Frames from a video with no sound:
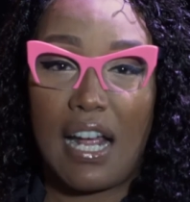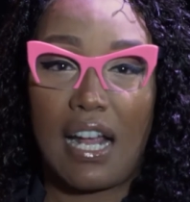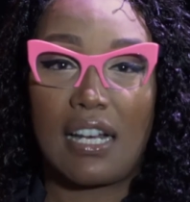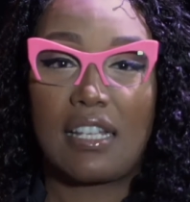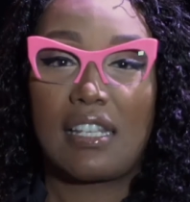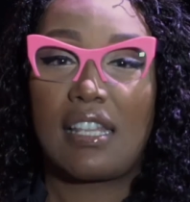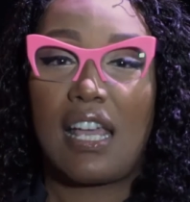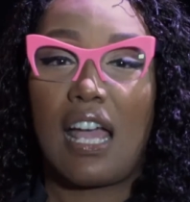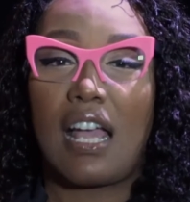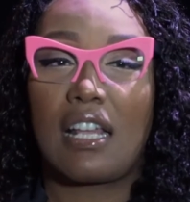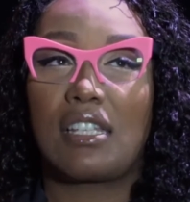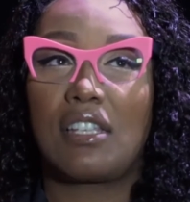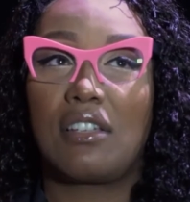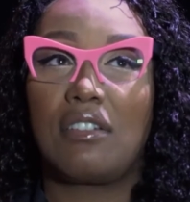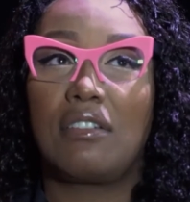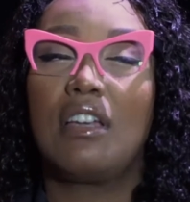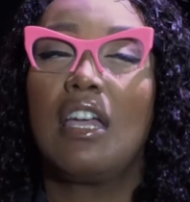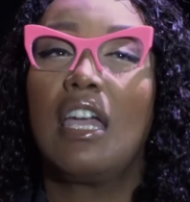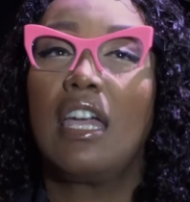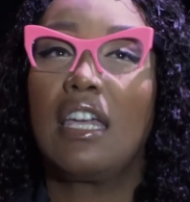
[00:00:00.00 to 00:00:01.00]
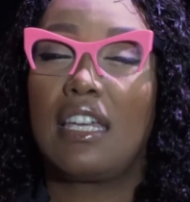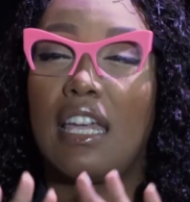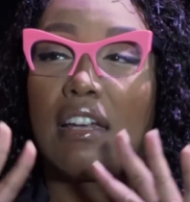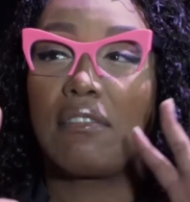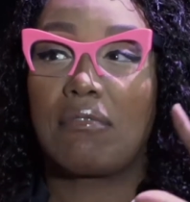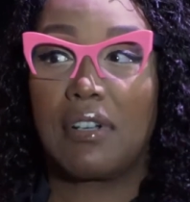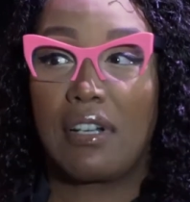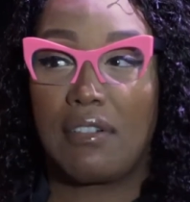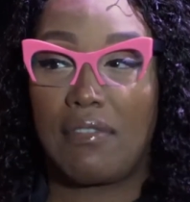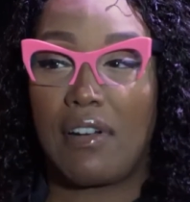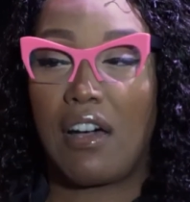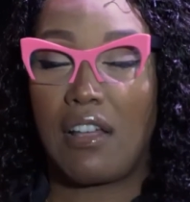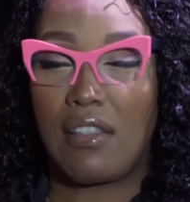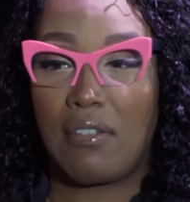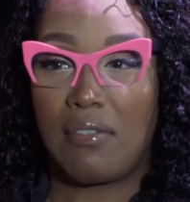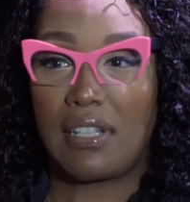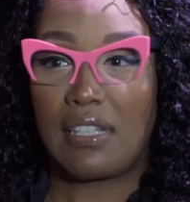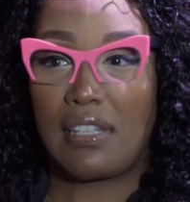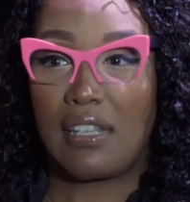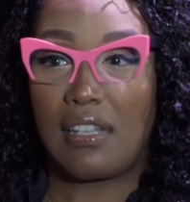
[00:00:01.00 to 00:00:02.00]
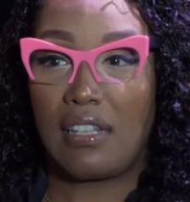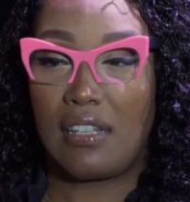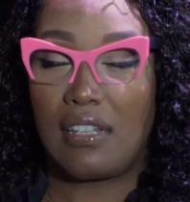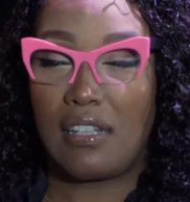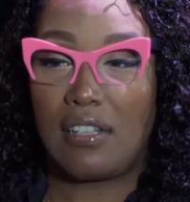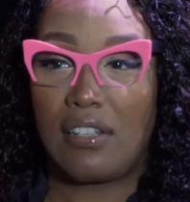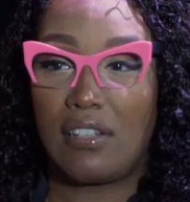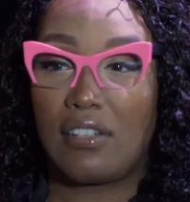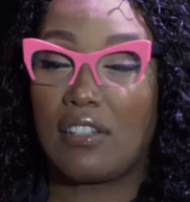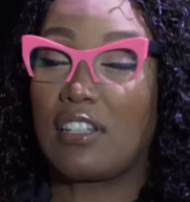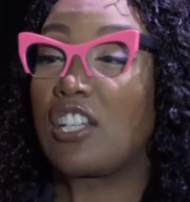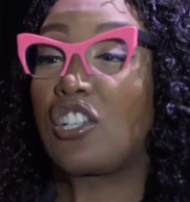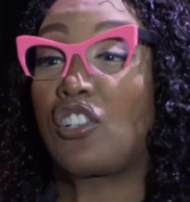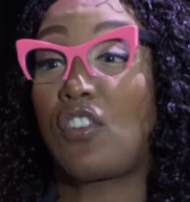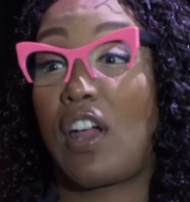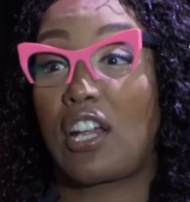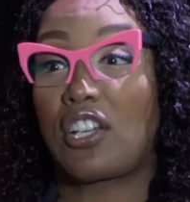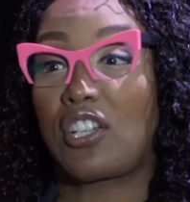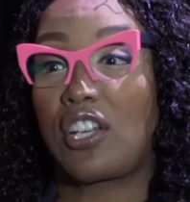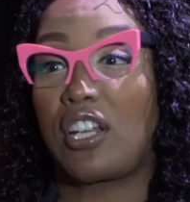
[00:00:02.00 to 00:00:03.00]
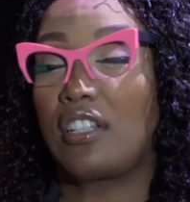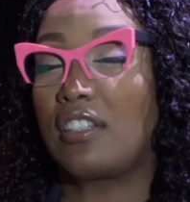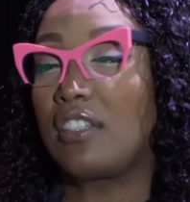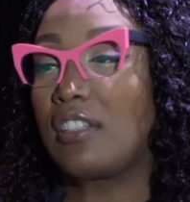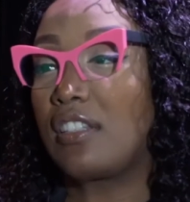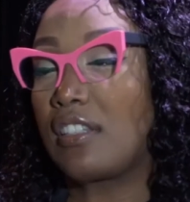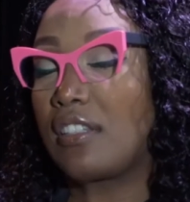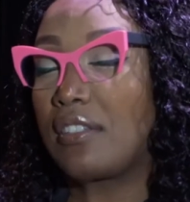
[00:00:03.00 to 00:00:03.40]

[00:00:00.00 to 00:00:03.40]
I just had to get rid of all the rest of the distractions.